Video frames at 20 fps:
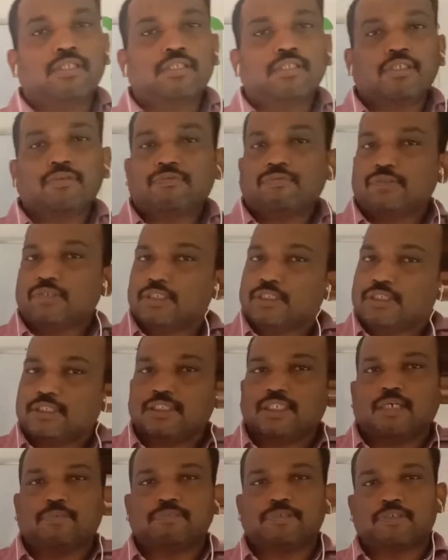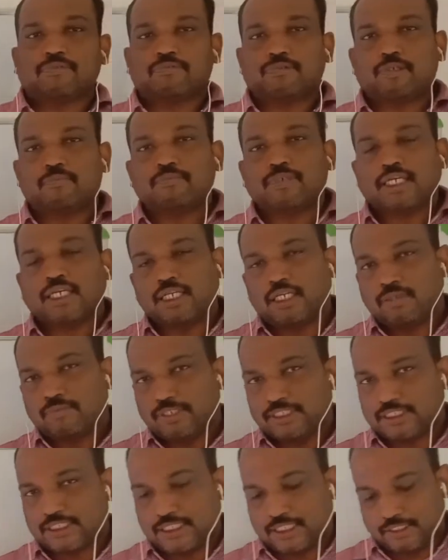the first chapter from A-level
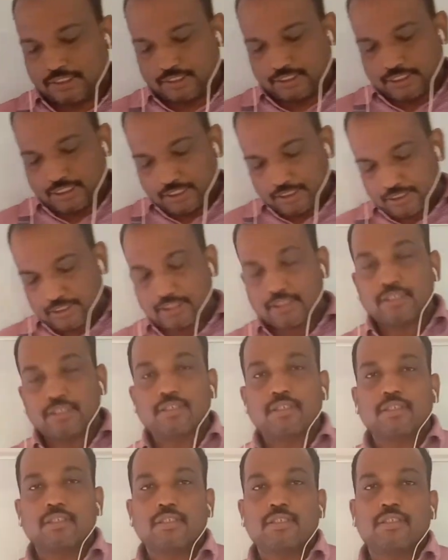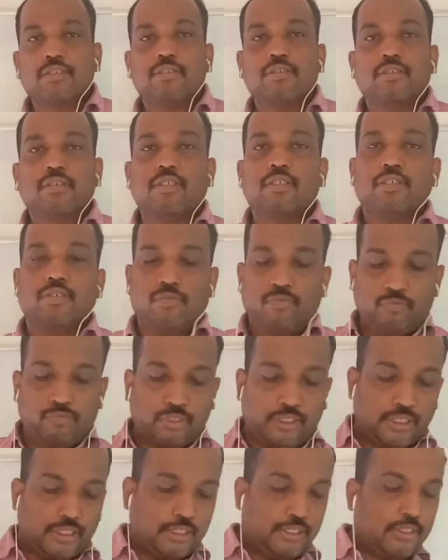statistics, which
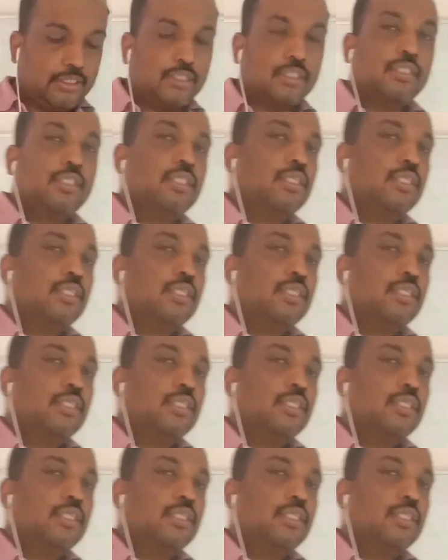is